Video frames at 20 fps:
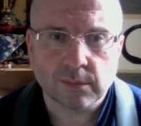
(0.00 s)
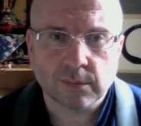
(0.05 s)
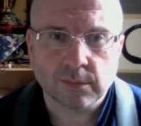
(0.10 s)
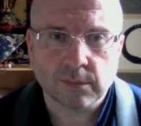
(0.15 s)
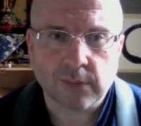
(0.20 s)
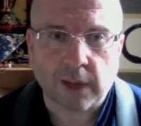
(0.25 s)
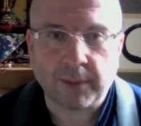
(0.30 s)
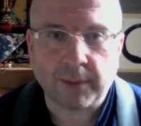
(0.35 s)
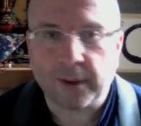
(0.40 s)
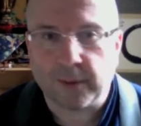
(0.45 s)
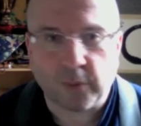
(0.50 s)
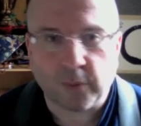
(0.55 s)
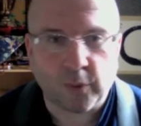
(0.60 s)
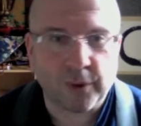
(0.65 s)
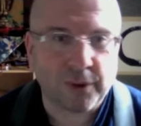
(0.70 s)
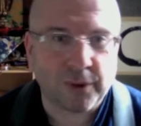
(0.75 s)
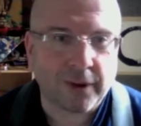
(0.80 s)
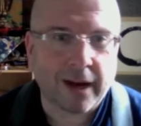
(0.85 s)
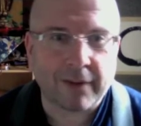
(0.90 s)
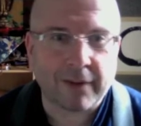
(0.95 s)
I mean, we
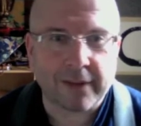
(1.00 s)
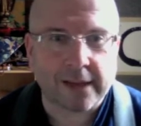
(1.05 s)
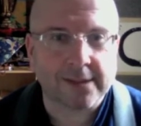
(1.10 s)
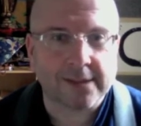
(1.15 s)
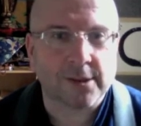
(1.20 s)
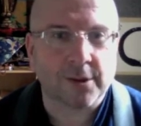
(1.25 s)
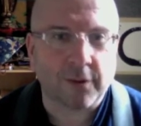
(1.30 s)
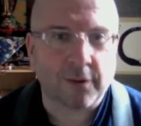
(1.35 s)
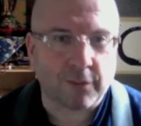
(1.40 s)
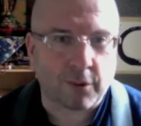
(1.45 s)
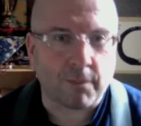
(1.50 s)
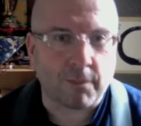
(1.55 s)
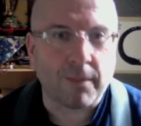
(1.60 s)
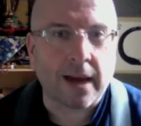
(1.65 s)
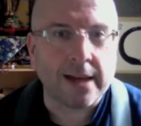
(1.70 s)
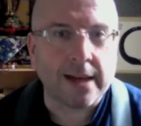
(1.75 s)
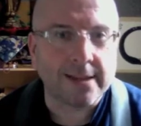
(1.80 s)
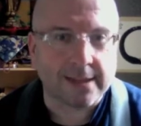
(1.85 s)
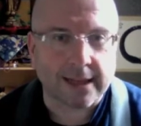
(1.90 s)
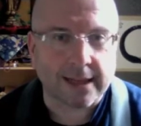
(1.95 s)
don't have that sort of
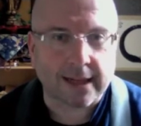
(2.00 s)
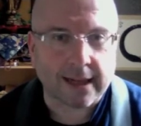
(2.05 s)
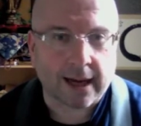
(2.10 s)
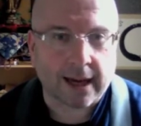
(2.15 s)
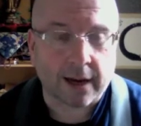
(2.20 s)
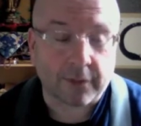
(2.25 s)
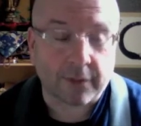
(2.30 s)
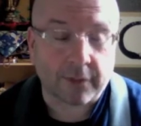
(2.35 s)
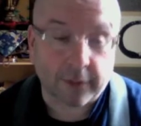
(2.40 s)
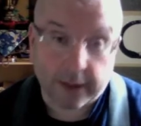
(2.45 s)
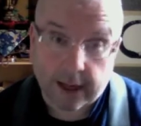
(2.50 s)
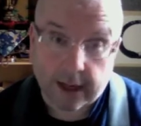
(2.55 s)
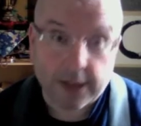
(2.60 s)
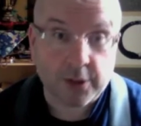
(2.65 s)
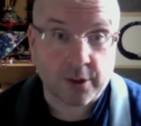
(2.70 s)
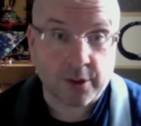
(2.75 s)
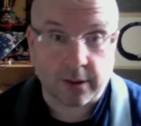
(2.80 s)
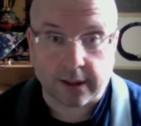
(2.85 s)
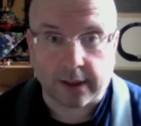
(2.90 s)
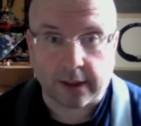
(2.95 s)
romantic life. And
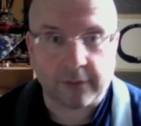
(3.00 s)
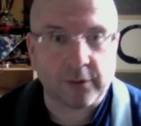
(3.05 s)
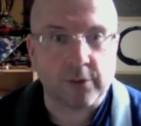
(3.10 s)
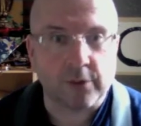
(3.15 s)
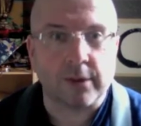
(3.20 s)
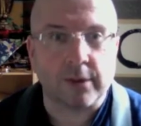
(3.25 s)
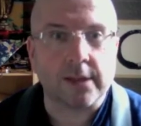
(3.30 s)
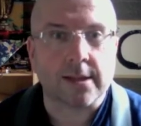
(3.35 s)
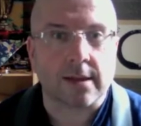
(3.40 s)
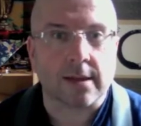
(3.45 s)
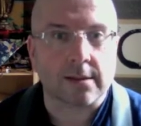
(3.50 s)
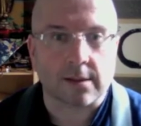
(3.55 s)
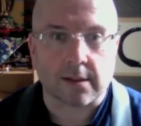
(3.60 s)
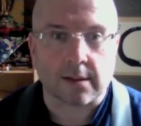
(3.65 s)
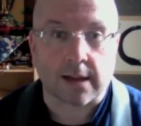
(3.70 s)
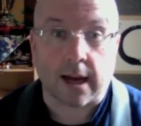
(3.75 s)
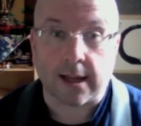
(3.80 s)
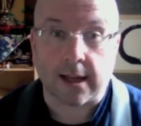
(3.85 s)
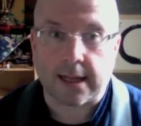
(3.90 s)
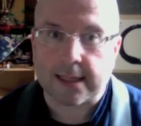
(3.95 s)
actually, if you read
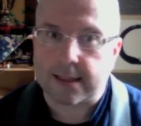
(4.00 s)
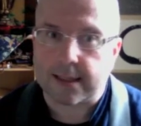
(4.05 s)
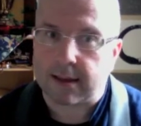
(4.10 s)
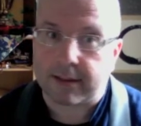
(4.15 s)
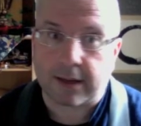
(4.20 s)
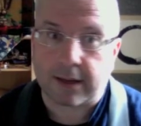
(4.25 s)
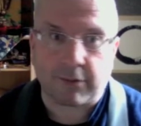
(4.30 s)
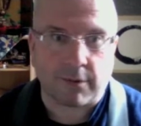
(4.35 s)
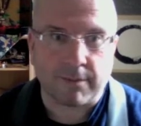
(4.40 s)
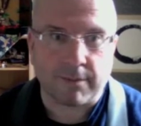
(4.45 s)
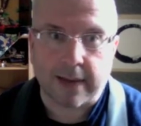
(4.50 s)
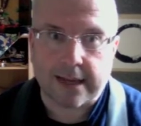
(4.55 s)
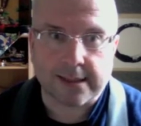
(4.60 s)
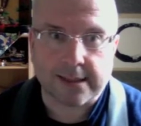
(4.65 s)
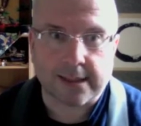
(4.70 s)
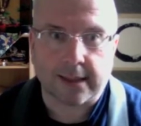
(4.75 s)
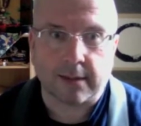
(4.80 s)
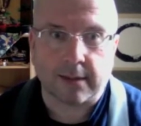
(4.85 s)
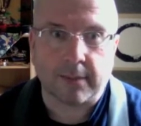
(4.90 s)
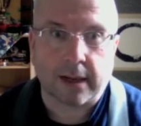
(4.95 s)
Santoka, there's nothing
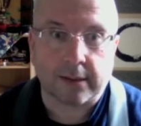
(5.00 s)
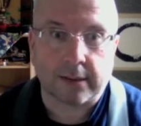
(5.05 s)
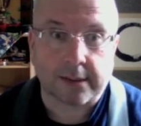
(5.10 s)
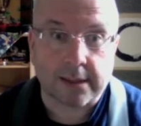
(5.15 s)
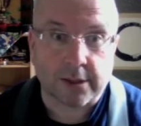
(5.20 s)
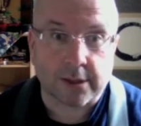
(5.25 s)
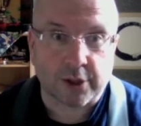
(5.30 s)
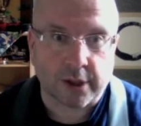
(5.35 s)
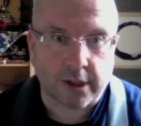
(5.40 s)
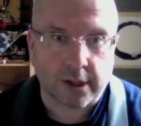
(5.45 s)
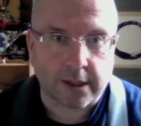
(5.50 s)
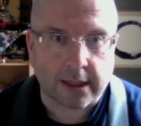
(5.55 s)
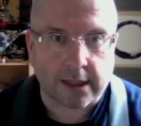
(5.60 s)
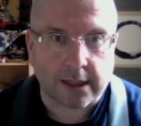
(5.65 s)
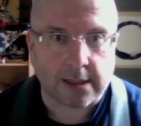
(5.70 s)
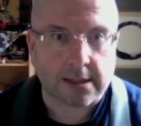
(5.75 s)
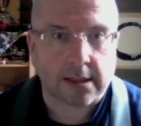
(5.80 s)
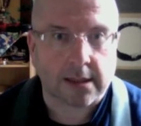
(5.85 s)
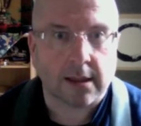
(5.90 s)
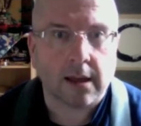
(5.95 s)
romantic about his
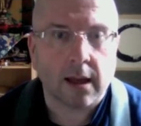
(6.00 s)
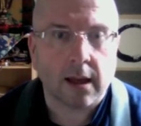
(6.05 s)
journeys.